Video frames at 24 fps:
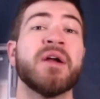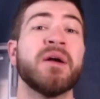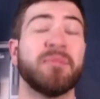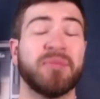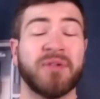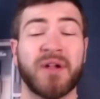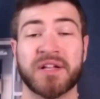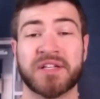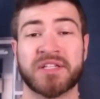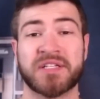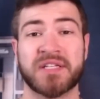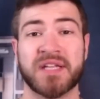
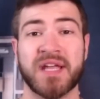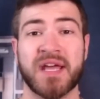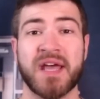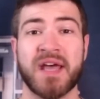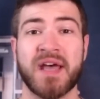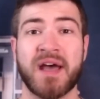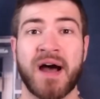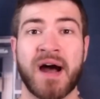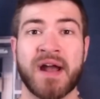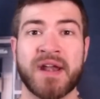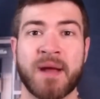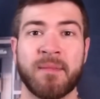Plus,
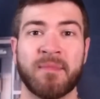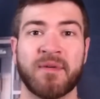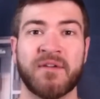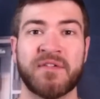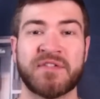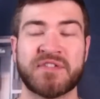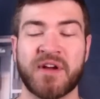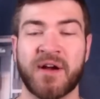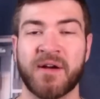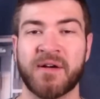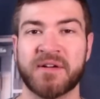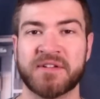a number of
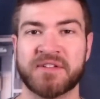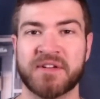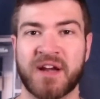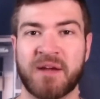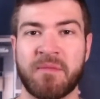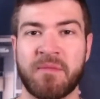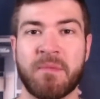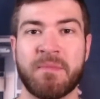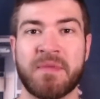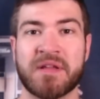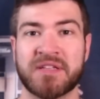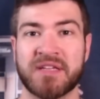starters are going
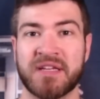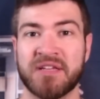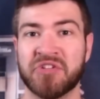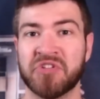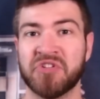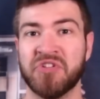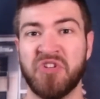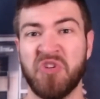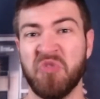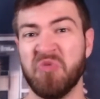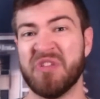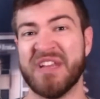to be missing
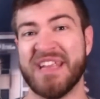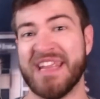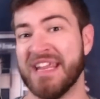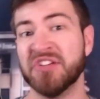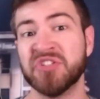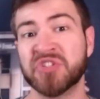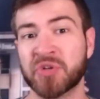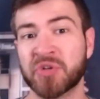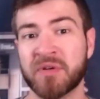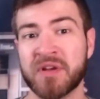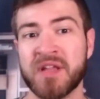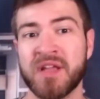just due to
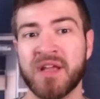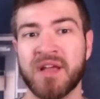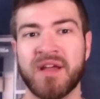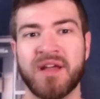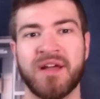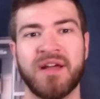injury.